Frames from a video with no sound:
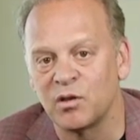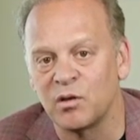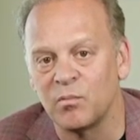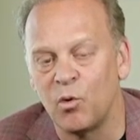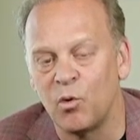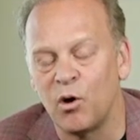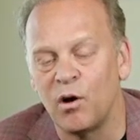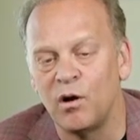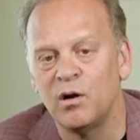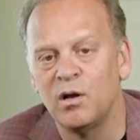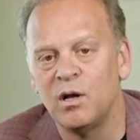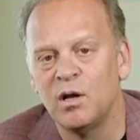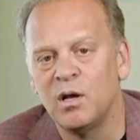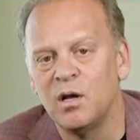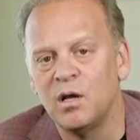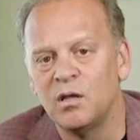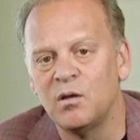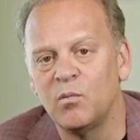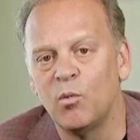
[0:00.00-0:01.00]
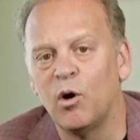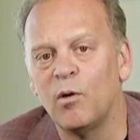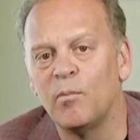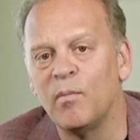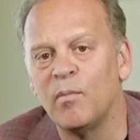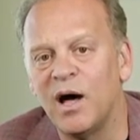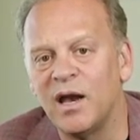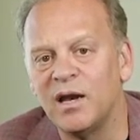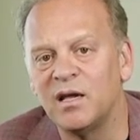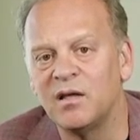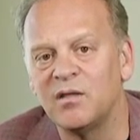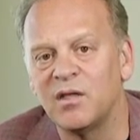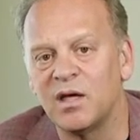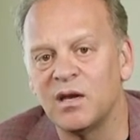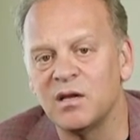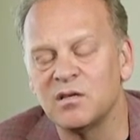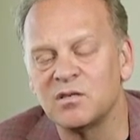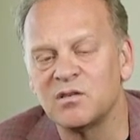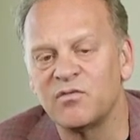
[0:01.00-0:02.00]
The more money
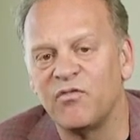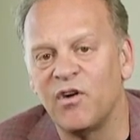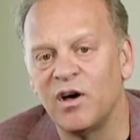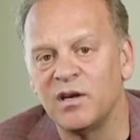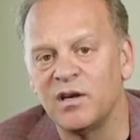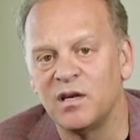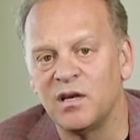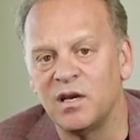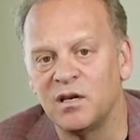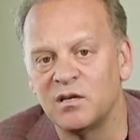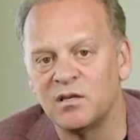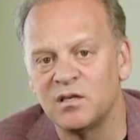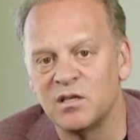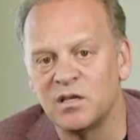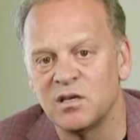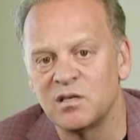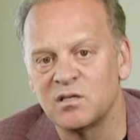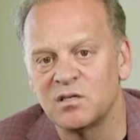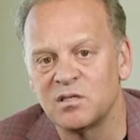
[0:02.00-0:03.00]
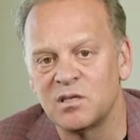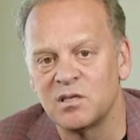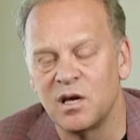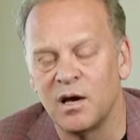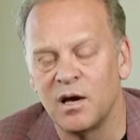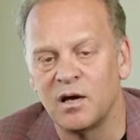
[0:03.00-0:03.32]
that is funded into this